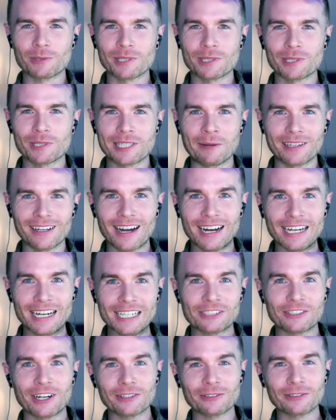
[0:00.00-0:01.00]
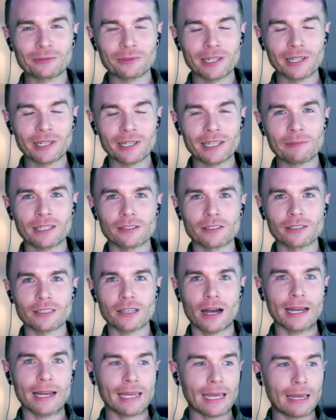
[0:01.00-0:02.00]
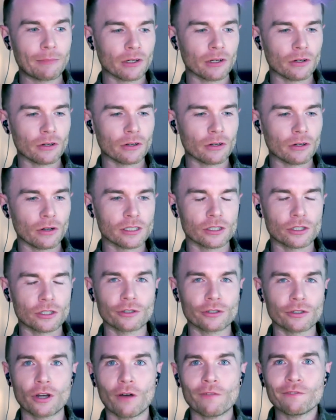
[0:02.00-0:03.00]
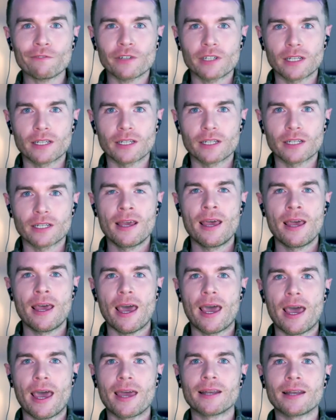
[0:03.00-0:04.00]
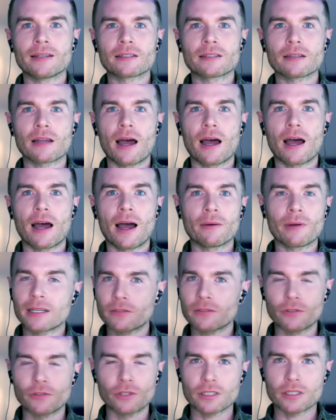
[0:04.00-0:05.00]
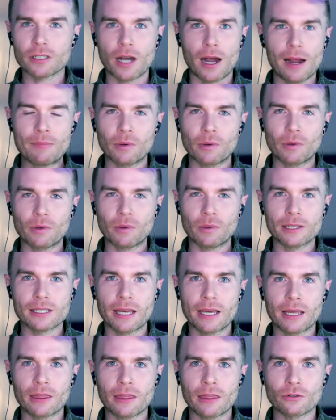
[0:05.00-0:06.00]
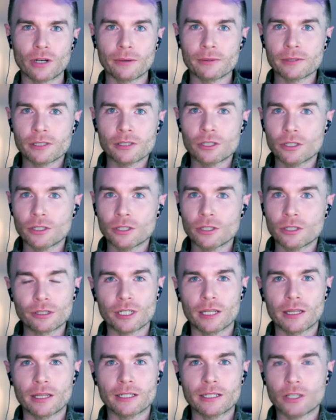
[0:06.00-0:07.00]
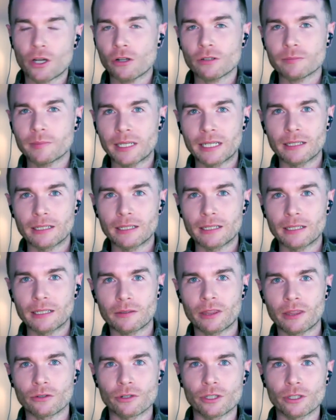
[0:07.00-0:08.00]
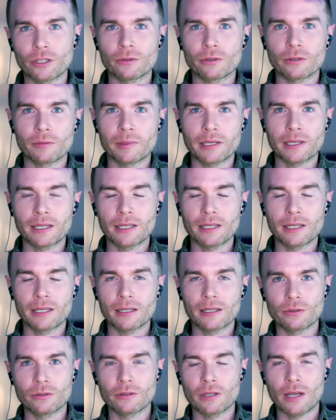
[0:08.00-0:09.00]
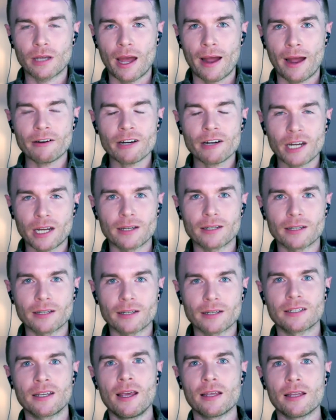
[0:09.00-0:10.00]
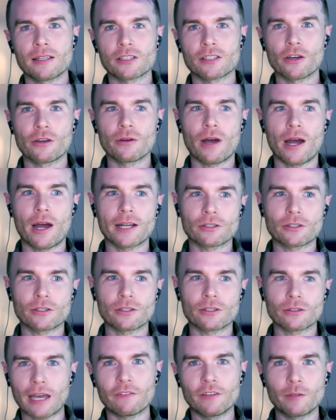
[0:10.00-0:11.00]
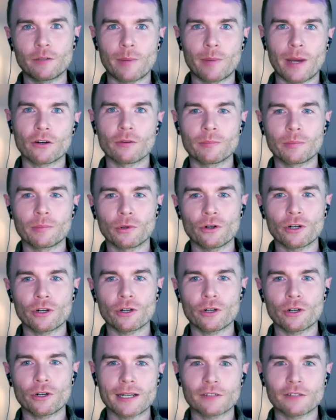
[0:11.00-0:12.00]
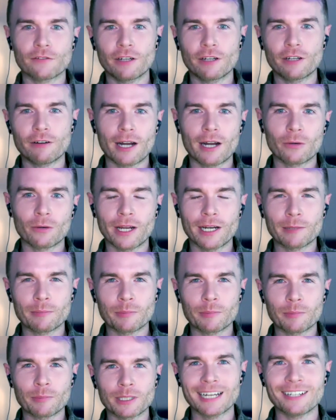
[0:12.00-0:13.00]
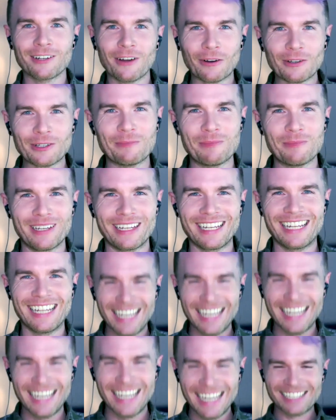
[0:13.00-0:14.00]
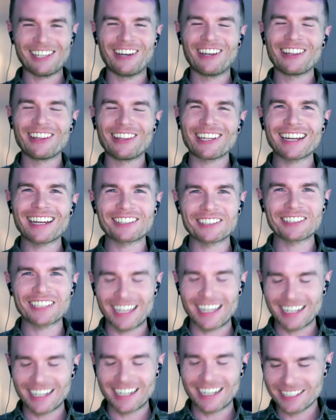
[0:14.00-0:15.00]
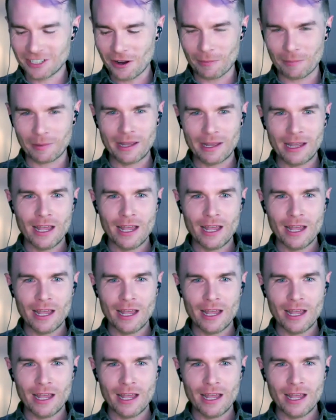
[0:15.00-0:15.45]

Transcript: was something I struggled with because I came across as too confident. And I interviewed at Skype once and they thought I was a douche and they told me, we thought you were being too arrogant. So I took that feedback on board and had to figure out a way to pretend not to be so that I could get a job.